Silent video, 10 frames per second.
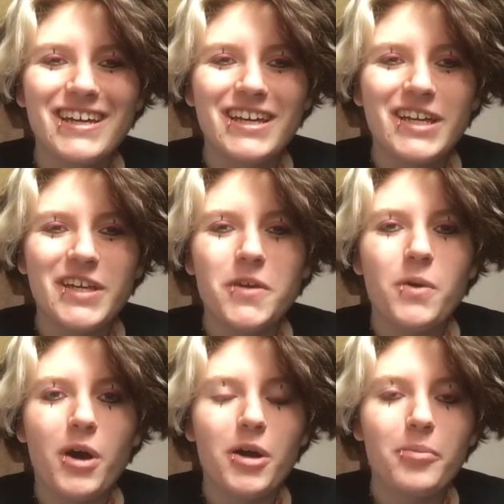You
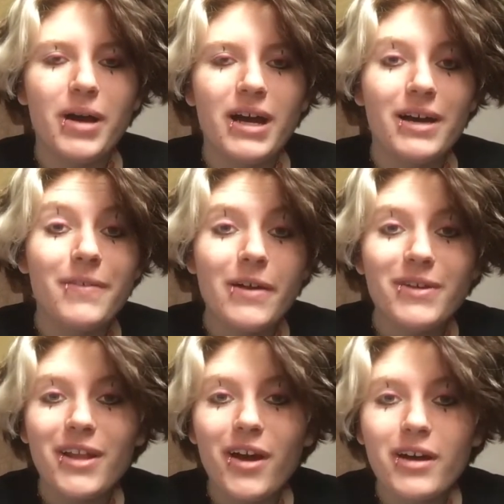are my 5
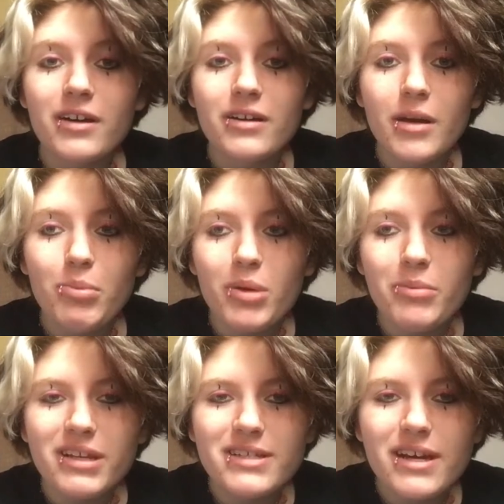o'clock
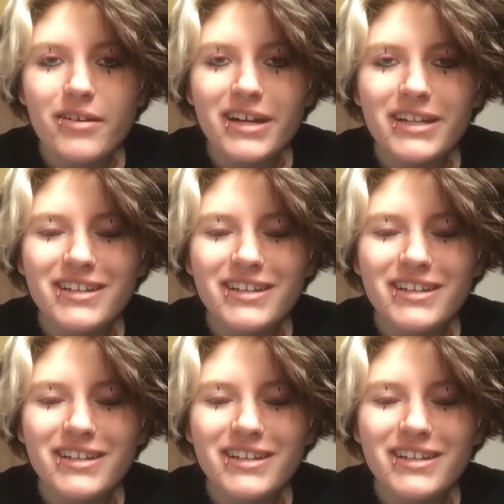appointment, is that right?